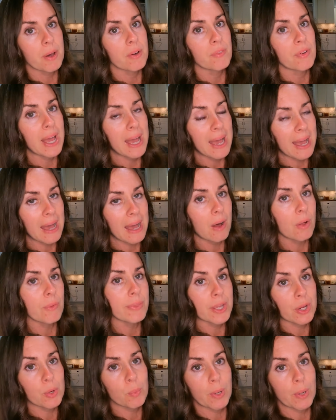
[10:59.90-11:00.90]
of how
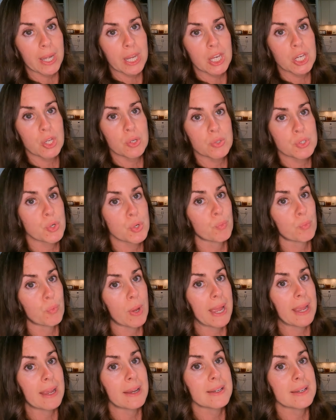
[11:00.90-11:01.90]
they're wanting you to
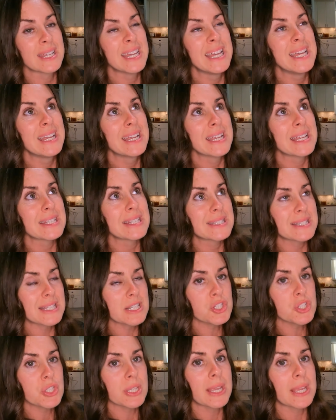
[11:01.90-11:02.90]
write
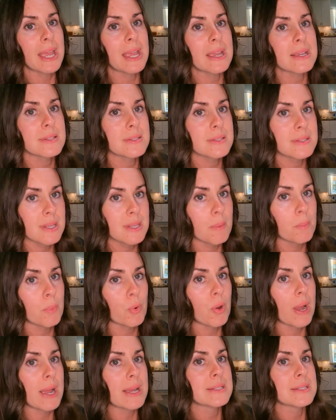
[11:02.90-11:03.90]
essentially a
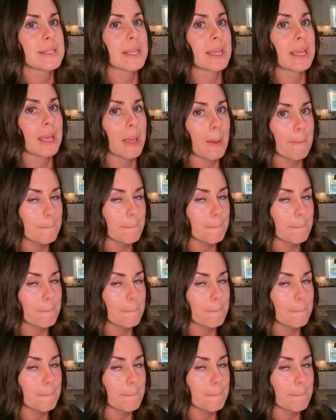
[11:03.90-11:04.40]
summarizing